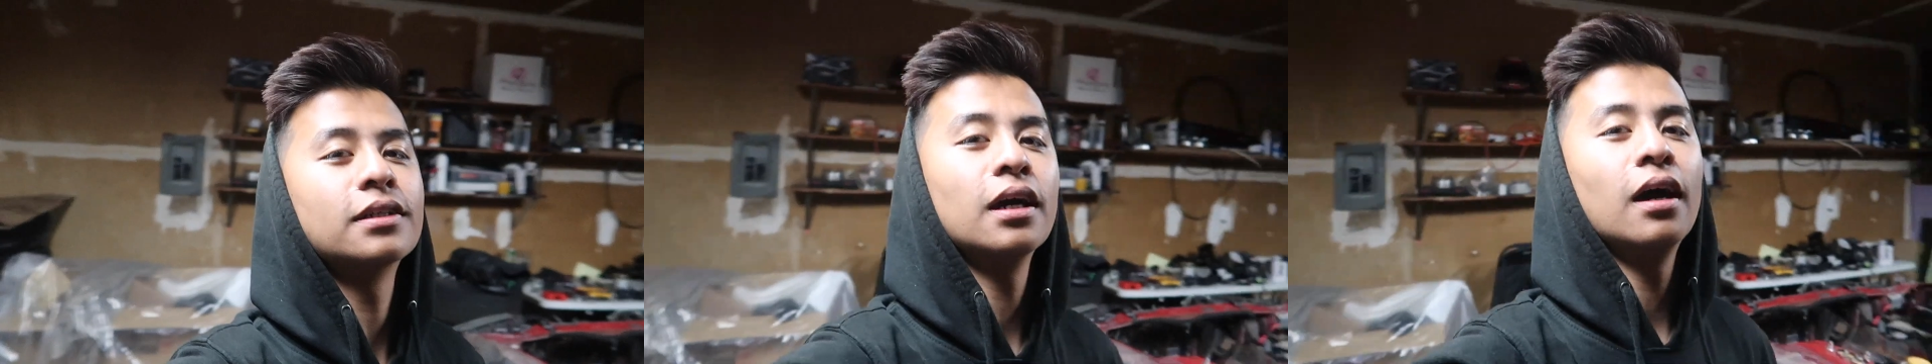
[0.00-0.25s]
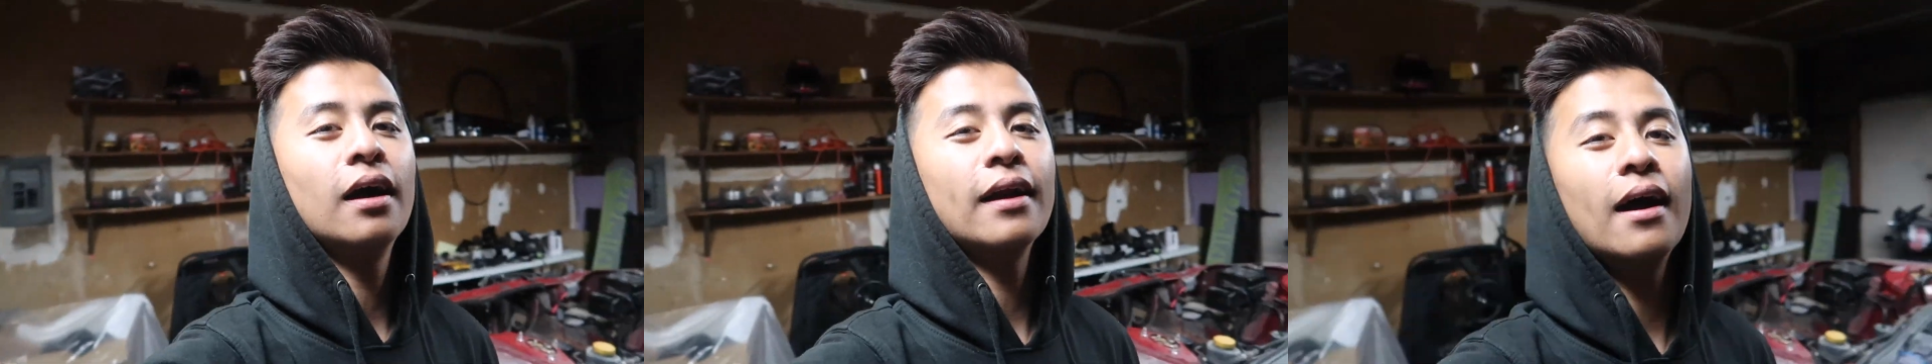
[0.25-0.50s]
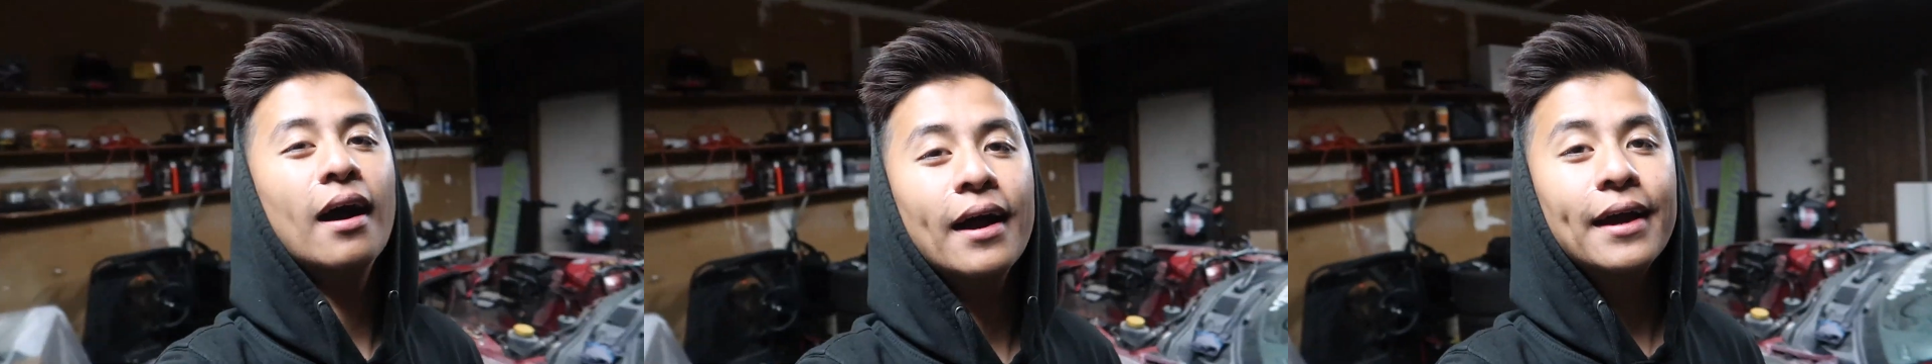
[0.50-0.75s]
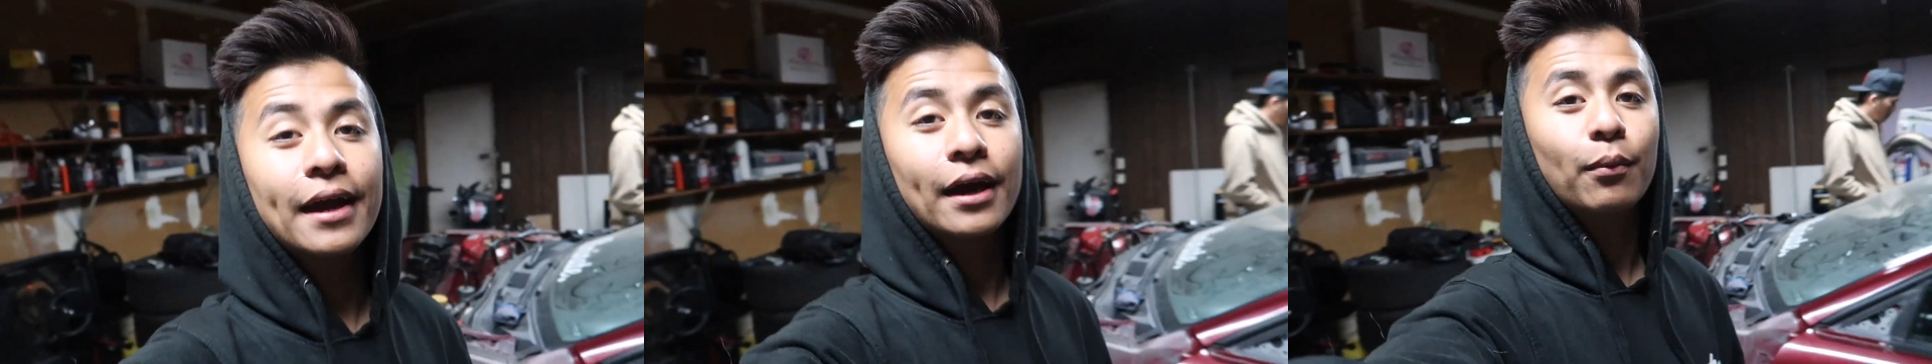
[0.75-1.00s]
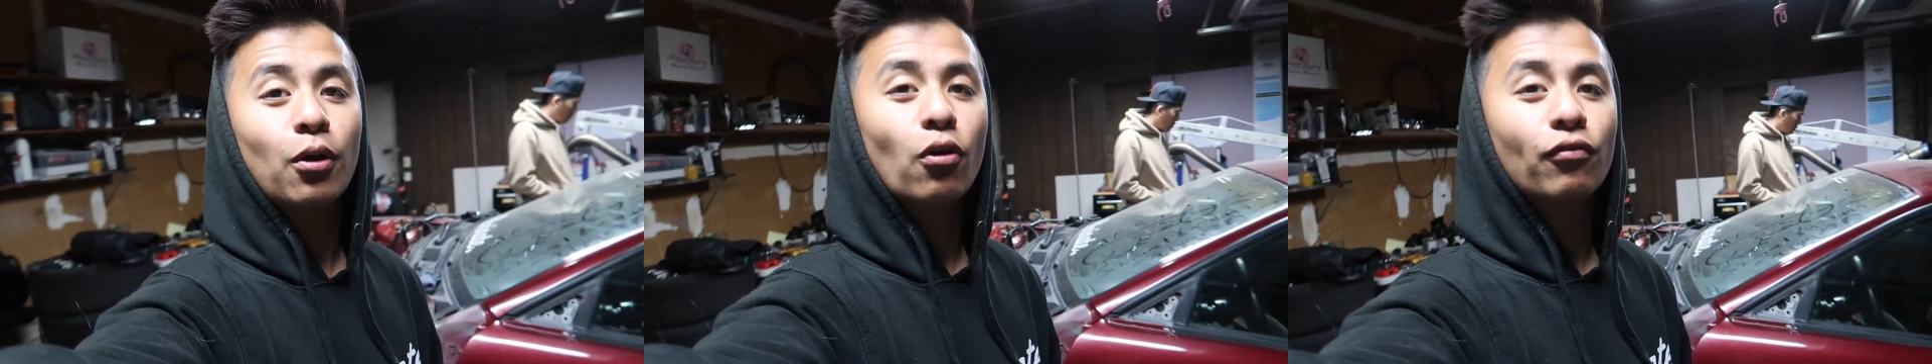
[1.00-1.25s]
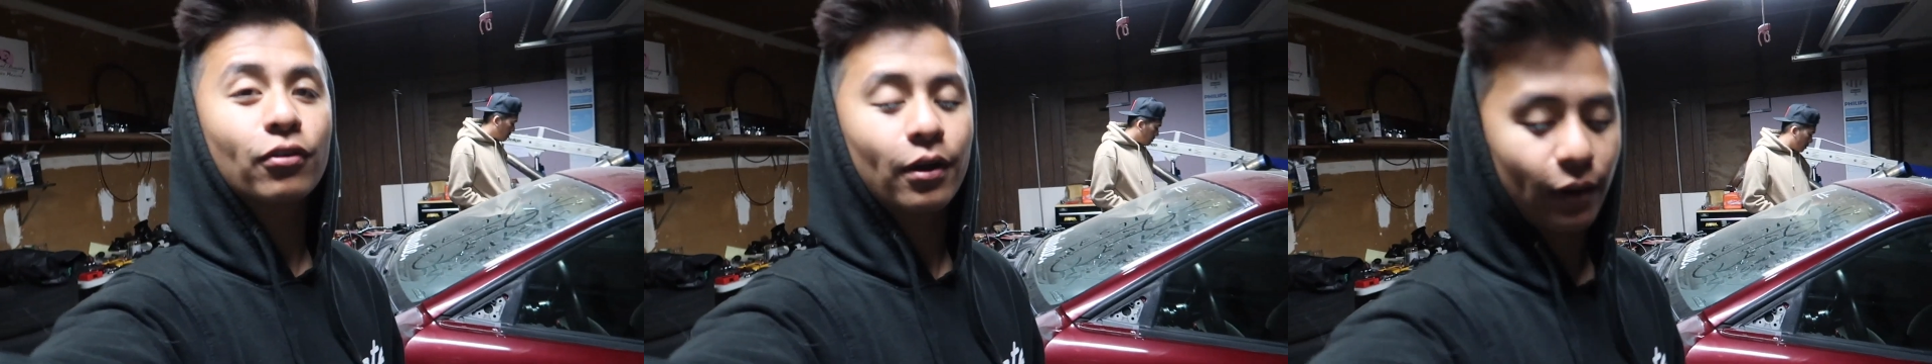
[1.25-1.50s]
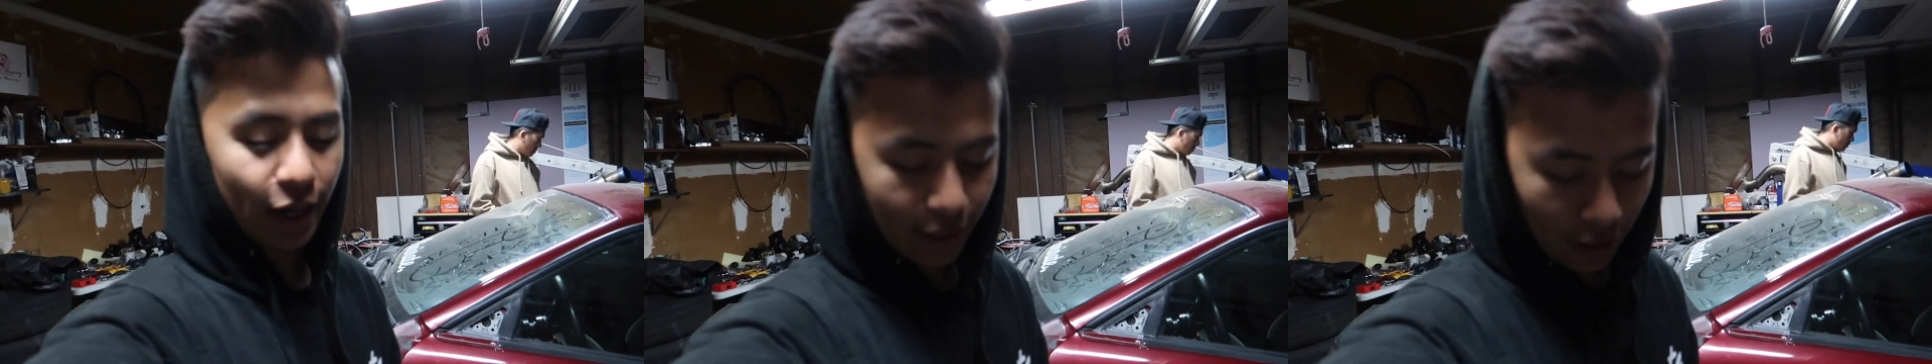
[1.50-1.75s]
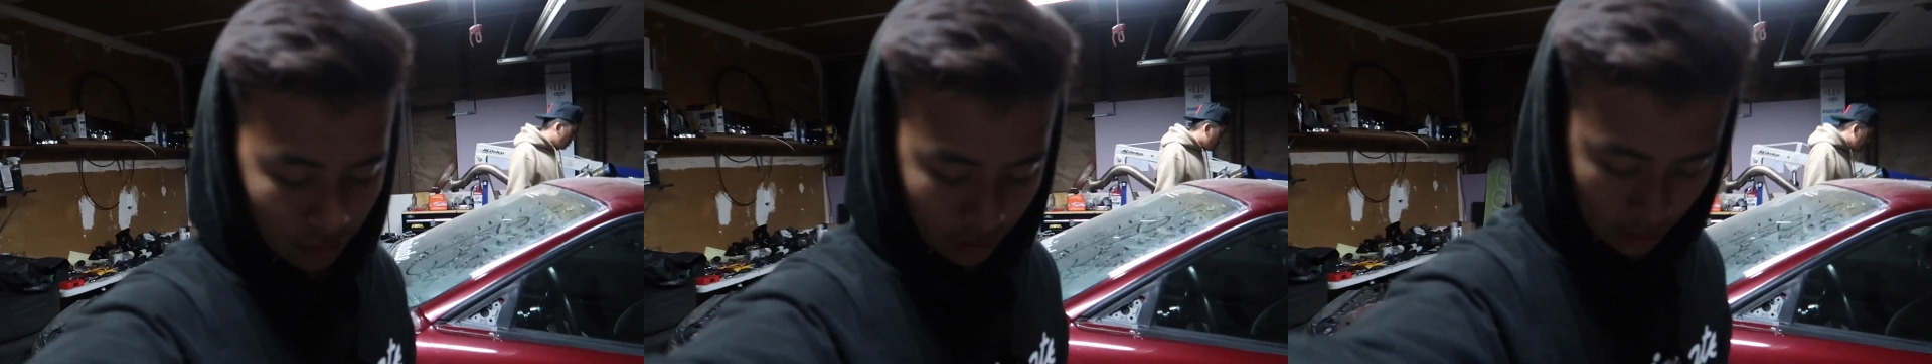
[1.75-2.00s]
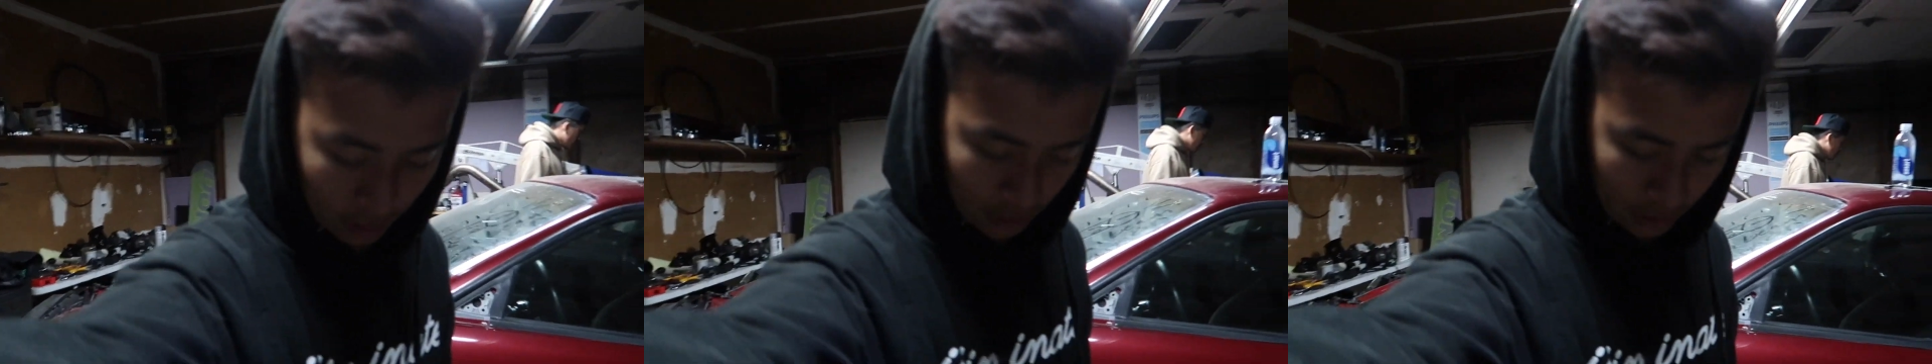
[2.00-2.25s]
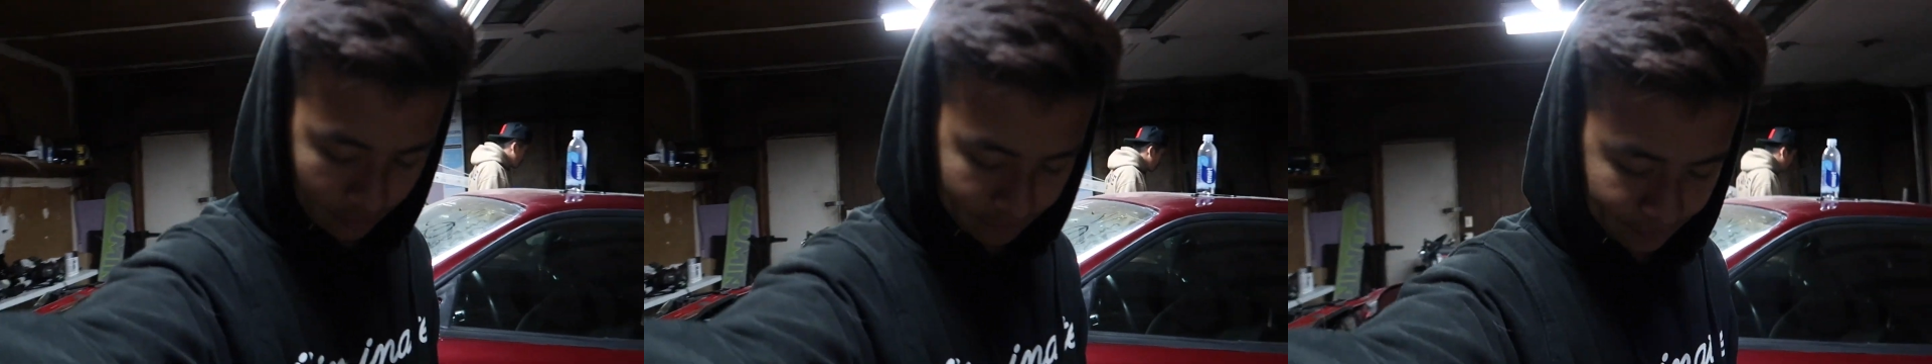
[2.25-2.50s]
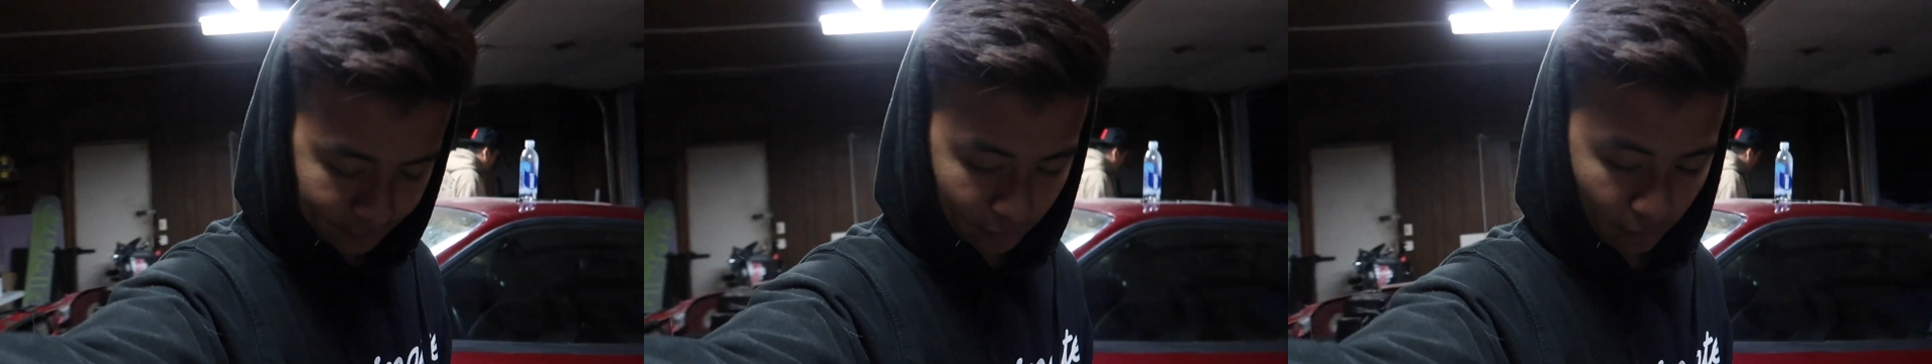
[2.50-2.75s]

God, I am over it right now. Um,